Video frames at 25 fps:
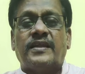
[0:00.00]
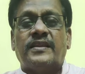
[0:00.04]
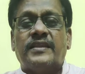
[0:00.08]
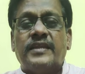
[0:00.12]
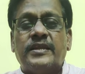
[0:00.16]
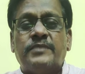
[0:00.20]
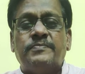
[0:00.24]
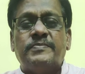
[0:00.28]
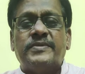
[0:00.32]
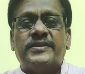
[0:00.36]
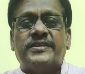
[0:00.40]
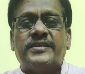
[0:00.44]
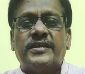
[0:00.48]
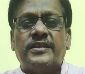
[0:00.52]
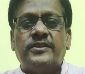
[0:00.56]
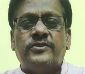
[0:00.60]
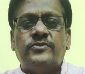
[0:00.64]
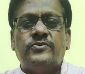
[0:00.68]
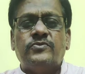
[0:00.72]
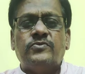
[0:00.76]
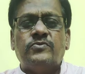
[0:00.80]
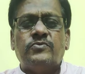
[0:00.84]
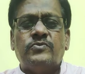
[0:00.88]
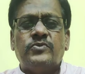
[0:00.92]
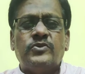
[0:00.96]
Let me tell
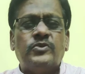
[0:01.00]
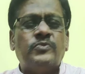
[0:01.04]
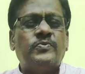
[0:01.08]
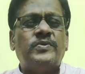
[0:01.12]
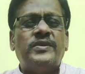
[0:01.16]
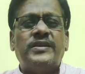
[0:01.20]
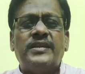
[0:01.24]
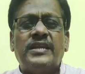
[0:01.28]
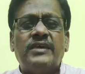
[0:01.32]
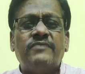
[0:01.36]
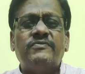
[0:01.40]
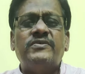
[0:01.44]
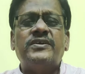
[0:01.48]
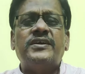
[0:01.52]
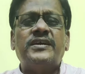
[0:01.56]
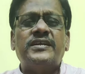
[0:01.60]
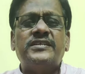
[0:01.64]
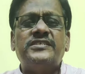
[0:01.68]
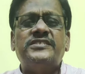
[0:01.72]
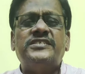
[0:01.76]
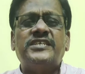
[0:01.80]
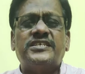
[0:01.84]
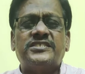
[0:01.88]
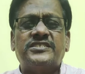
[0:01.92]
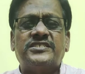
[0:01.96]
you, you will never
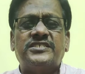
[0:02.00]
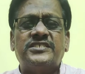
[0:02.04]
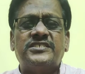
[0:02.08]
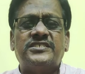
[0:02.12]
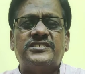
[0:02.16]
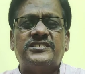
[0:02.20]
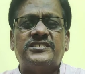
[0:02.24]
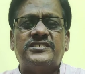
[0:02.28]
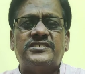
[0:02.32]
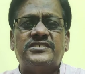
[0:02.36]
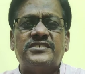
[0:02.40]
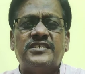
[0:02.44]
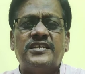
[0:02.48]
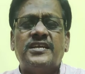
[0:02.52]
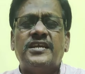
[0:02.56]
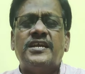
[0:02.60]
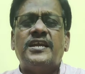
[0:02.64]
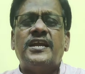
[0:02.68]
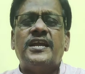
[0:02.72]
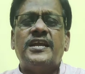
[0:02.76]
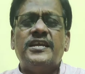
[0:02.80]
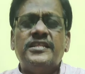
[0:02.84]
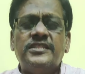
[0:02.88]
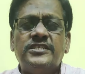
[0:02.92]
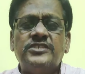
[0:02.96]
get justice
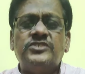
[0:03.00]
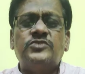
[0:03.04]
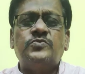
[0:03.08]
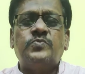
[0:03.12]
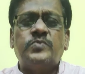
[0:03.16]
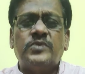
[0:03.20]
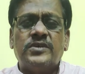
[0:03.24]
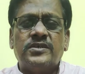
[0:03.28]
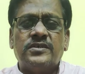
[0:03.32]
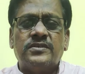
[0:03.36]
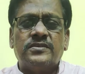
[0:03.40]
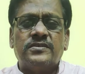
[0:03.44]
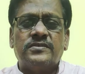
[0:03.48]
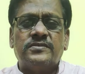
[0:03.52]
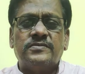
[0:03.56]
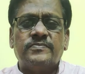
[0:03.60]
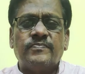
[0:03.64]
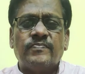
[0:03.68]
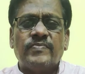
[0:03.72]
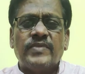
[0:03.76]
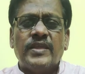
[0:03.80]
in this world.